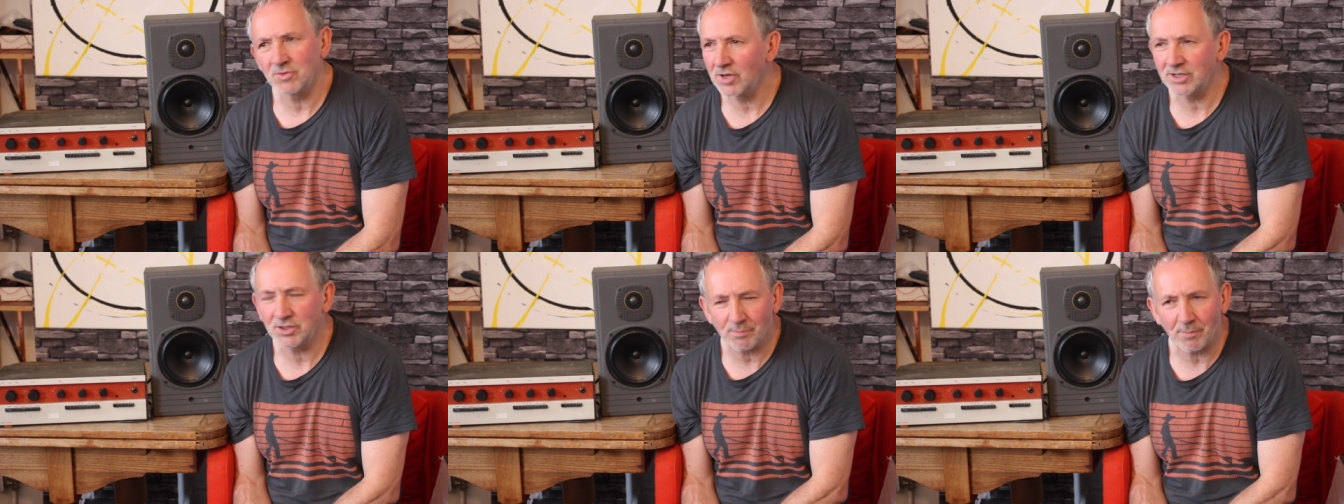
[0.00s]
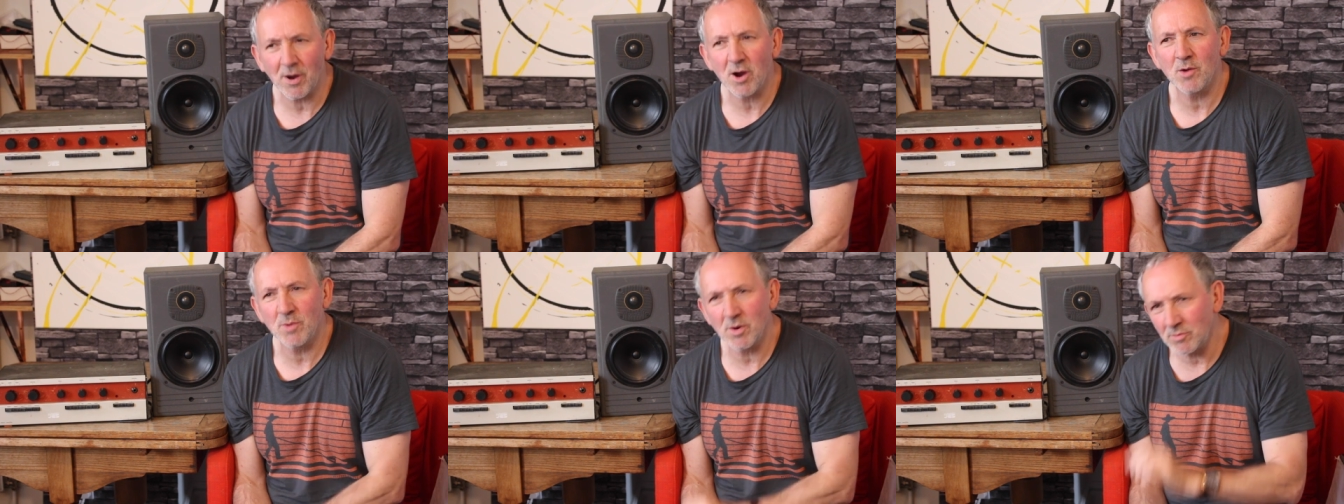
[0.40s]

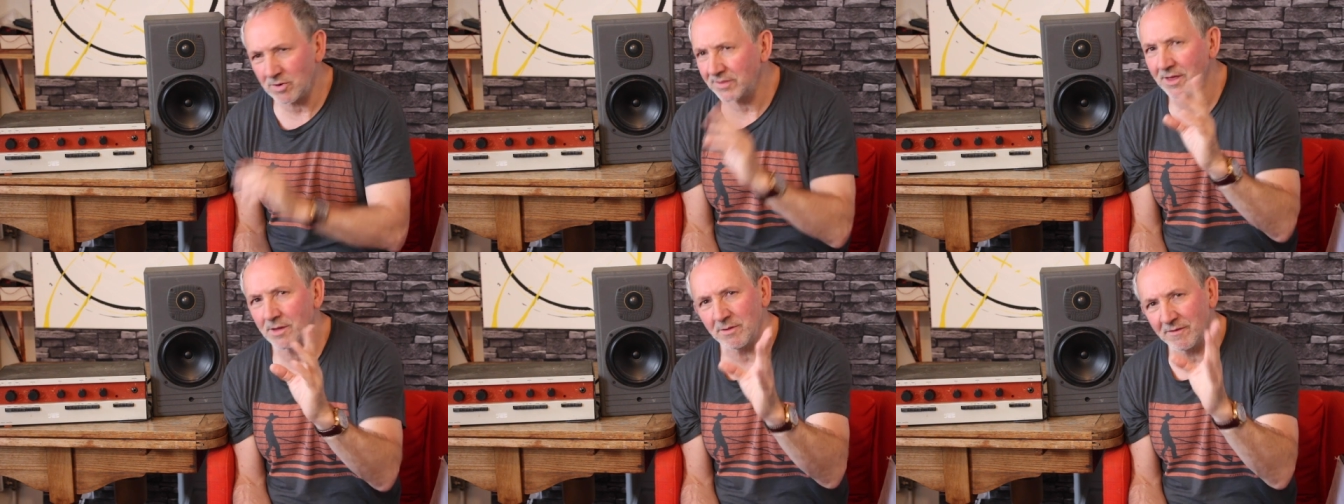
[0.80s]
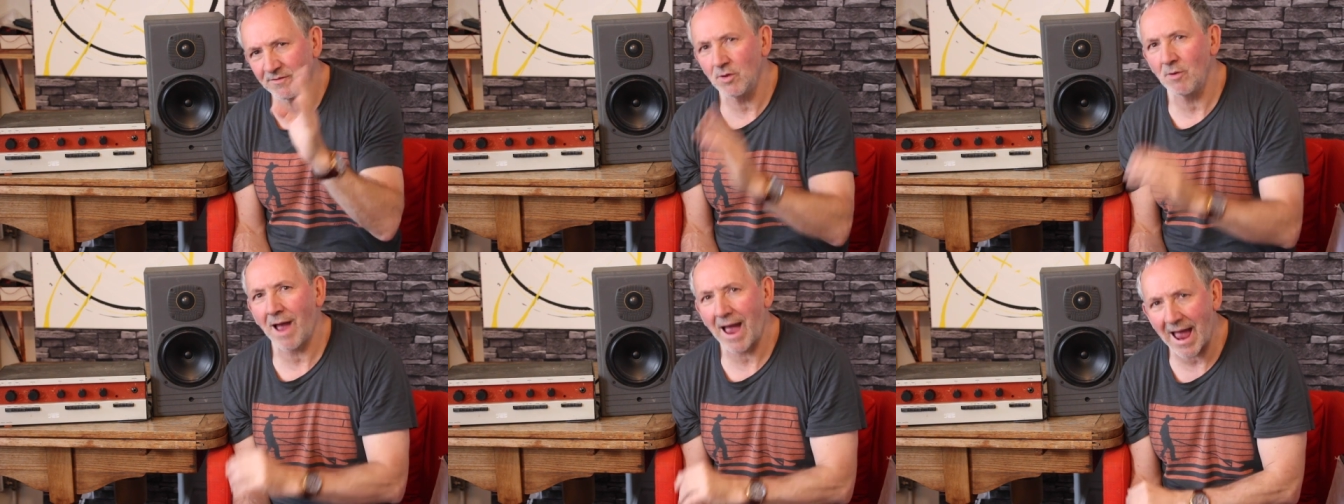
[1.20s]
Experiment with them
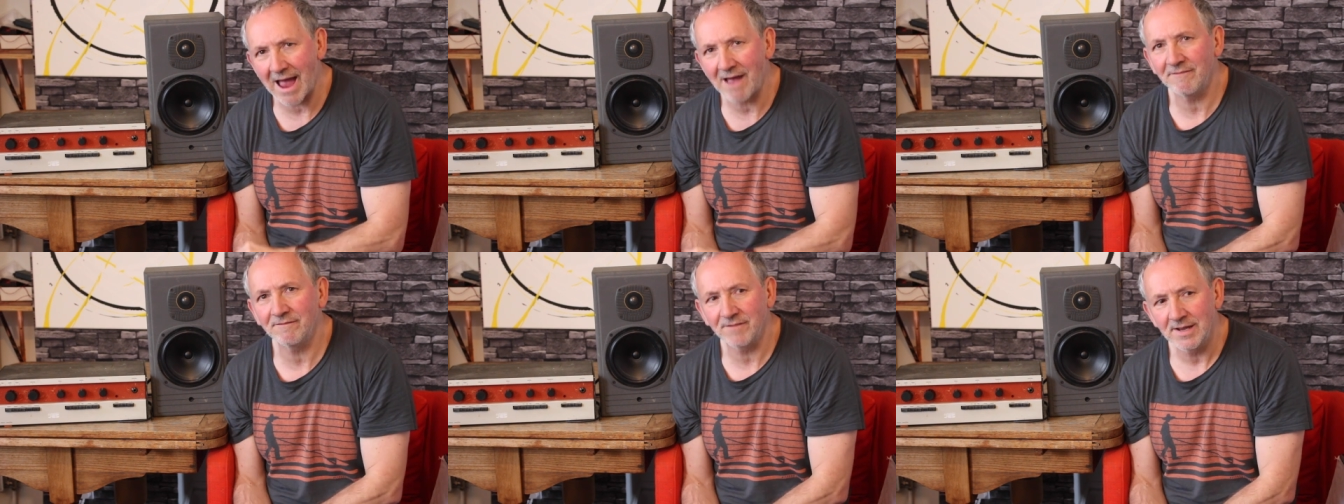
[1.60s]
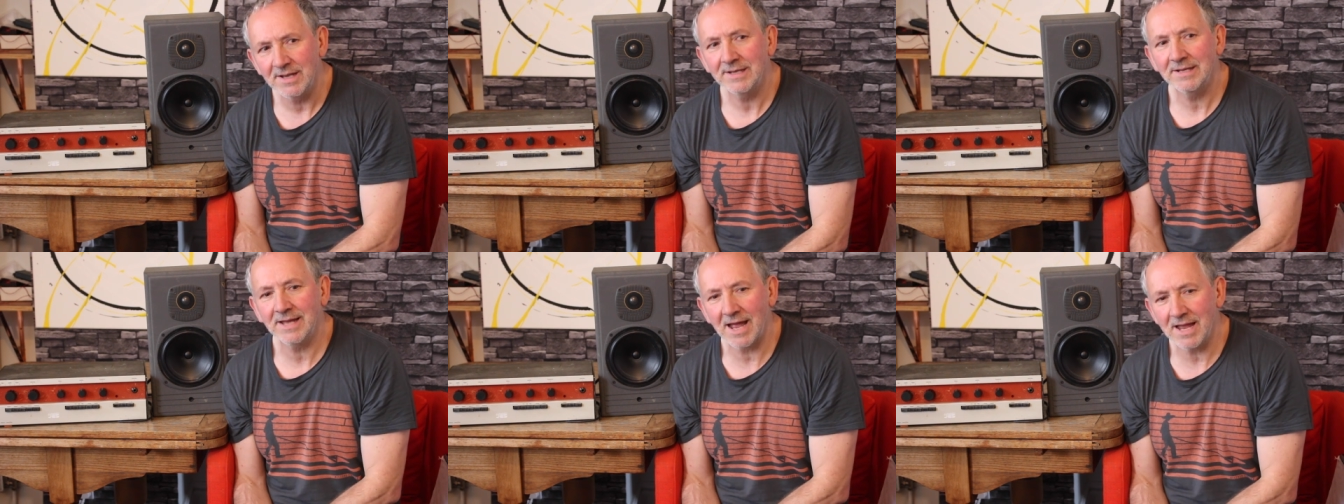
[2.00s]
if you have
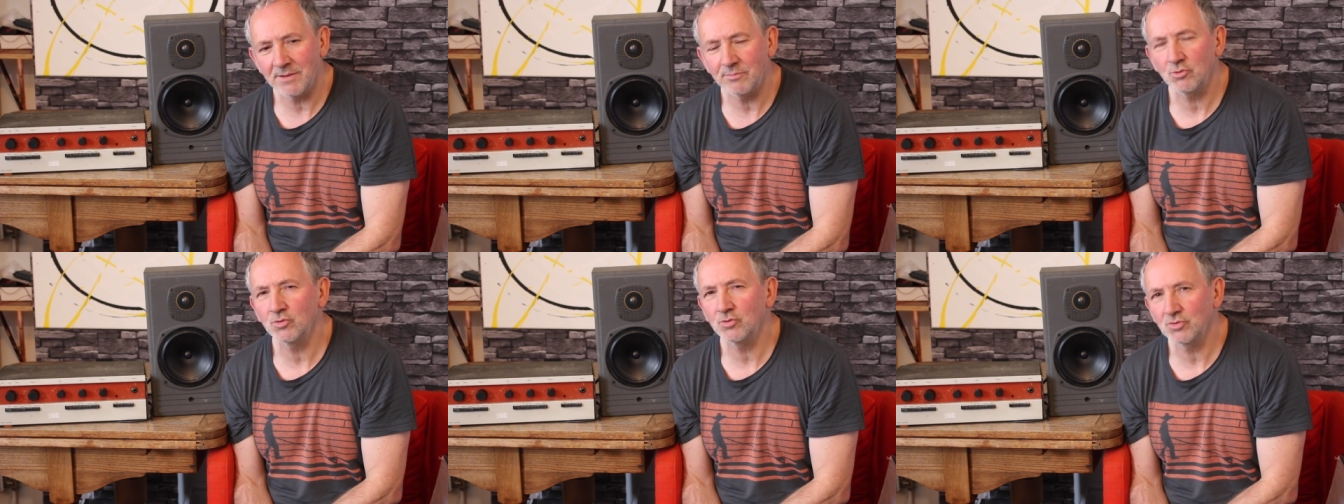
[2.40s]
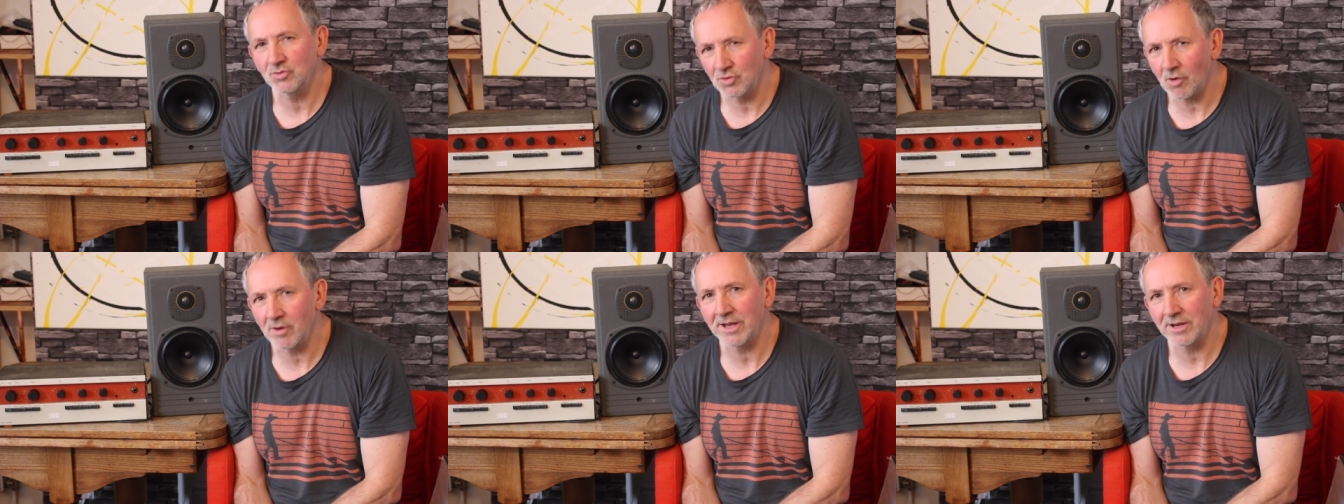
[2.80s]
cables
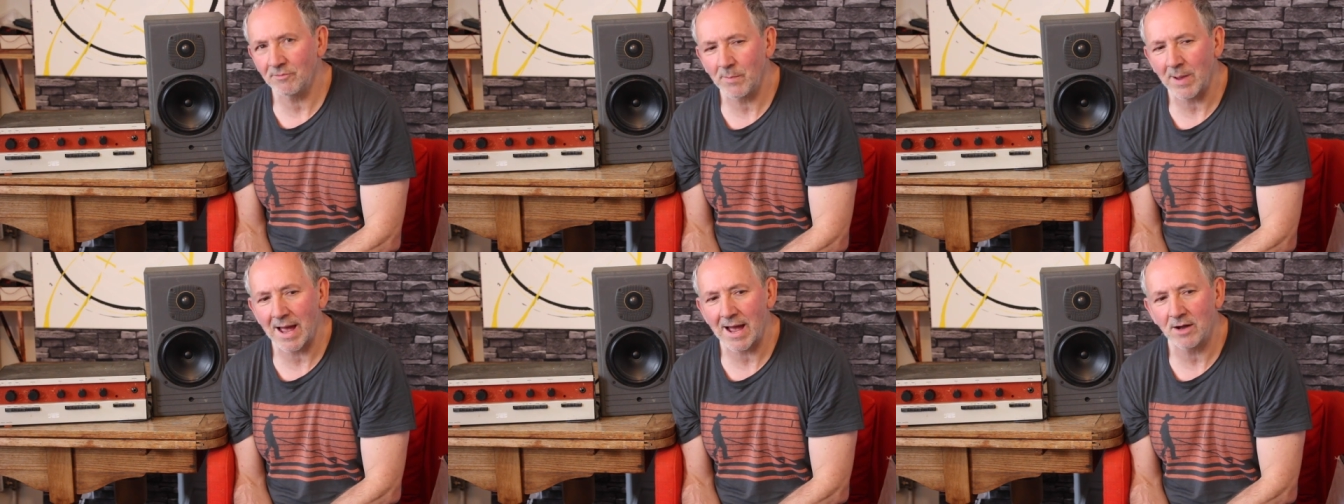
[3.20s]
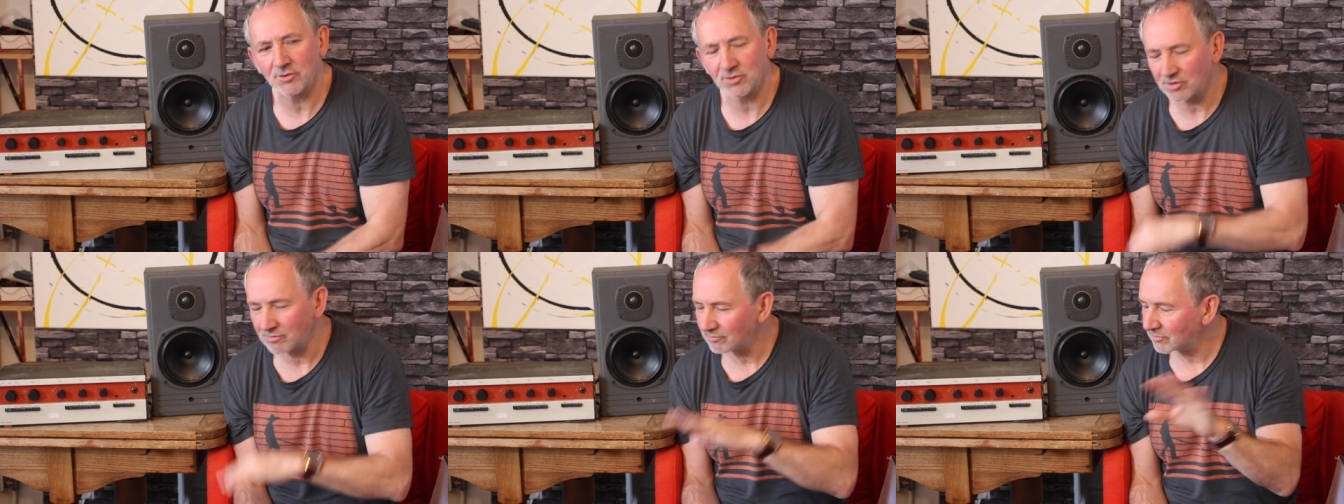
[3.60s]
knocking
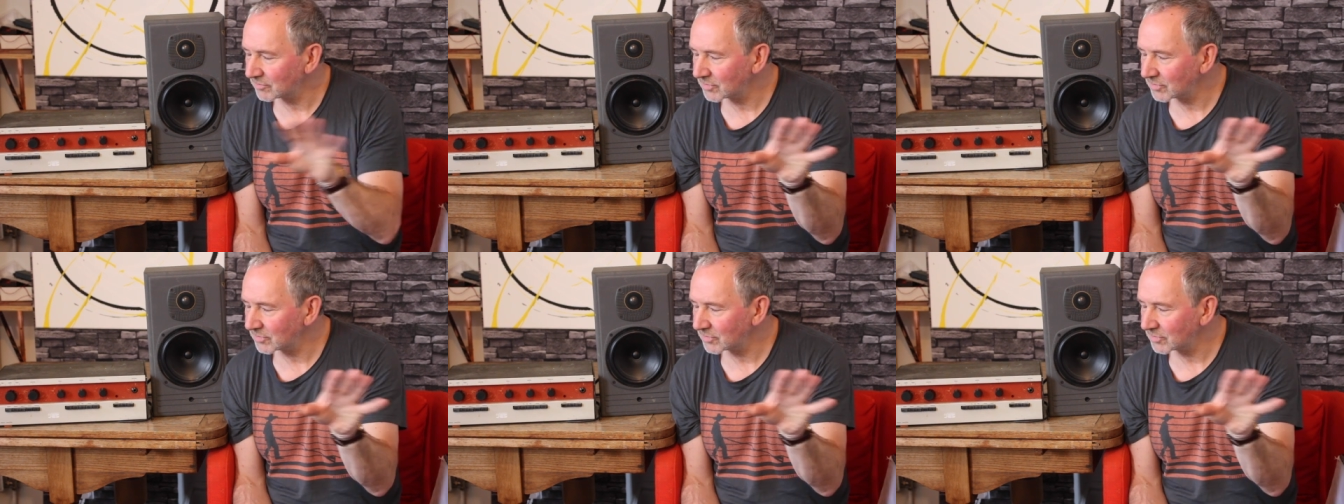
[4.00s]
about.